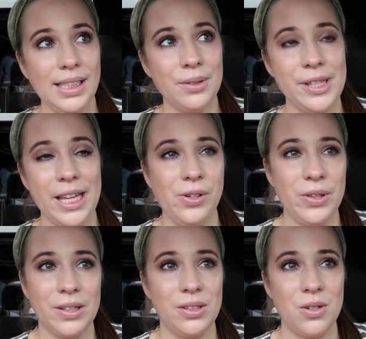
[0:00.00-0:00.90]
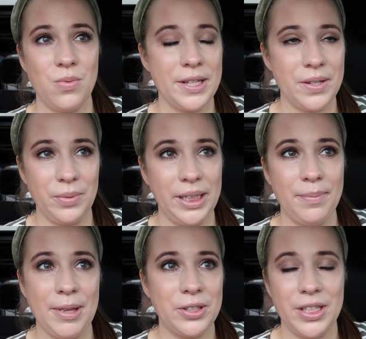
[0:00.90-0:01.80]
when they do their little once a
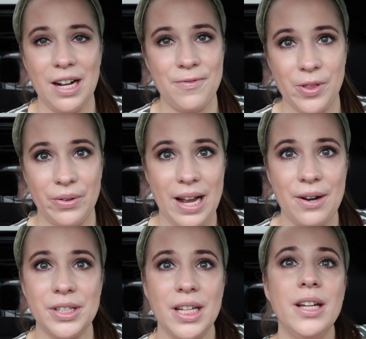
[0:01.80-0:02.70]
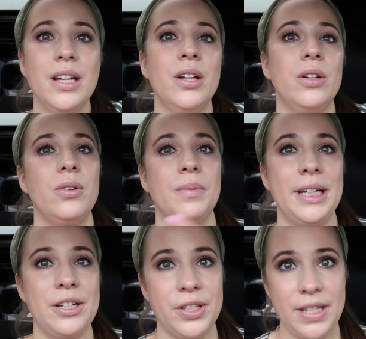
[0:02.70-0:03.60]
week Mother's Day off for 3 hours.
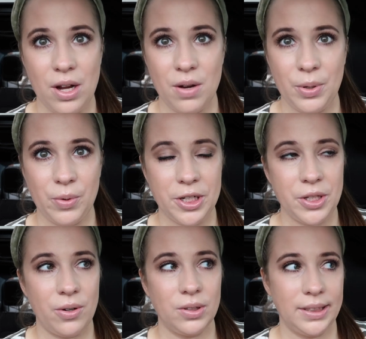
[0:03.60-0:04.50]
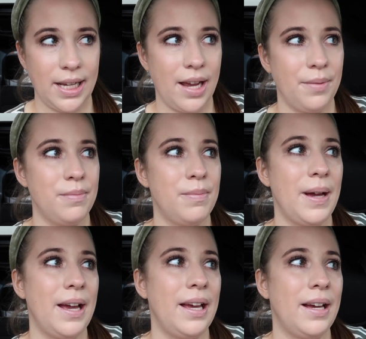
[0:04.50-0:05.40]
Normally I just stay home and work the whole time,
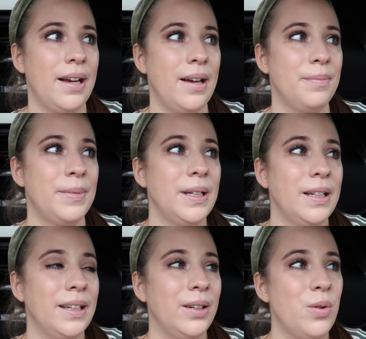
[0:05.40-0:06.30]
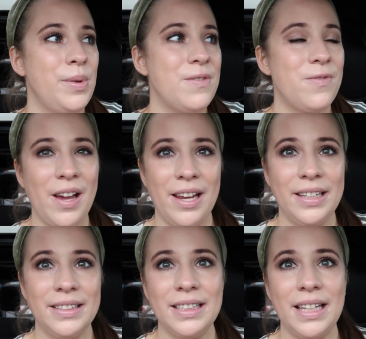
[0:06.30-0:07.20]
but it would be
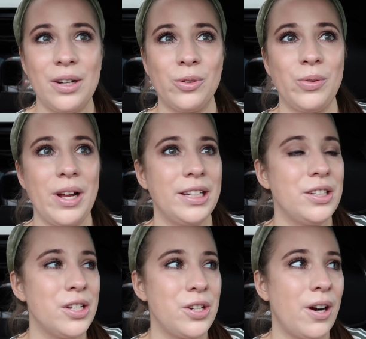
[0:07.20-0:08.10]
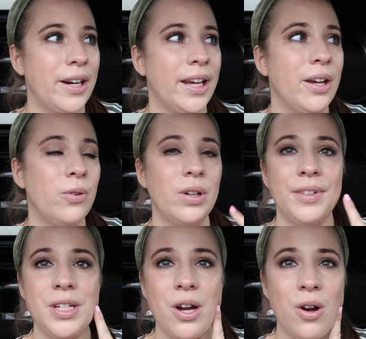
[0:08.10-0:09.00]
fun to like run into Target or
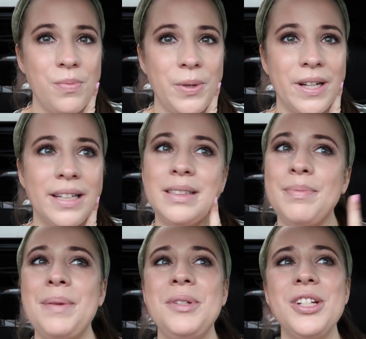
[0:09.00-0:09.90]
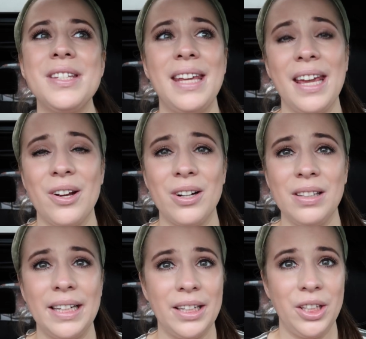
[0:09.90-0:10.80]
even to Home Goods, maybe just get her
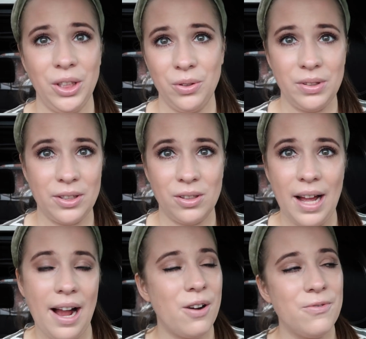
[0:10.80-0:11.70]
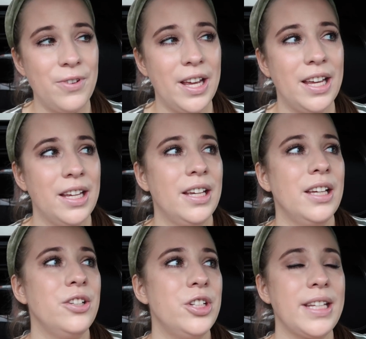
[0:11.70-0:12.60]
like a cute little outfit,
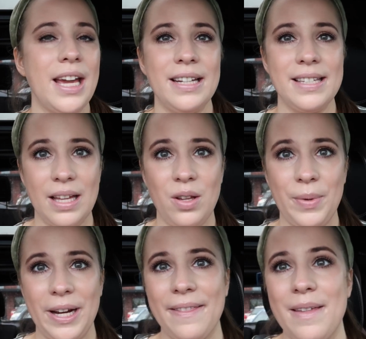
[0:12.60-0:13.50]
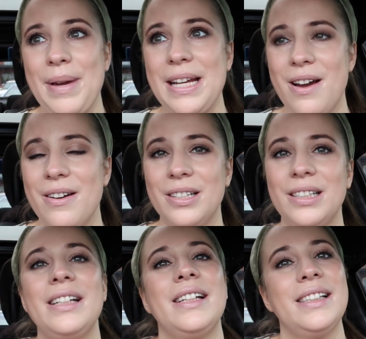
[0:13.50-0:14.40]
just kind of celebrate that my
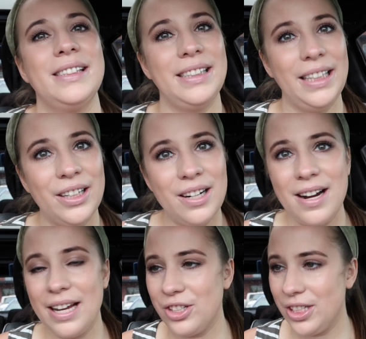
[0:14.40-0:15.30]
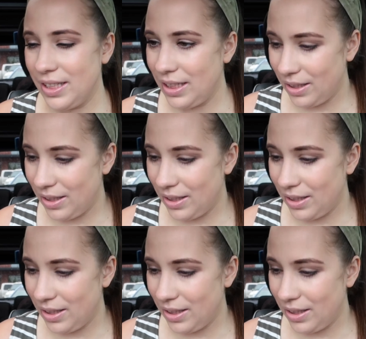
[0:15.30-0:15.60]
daughter is here and she's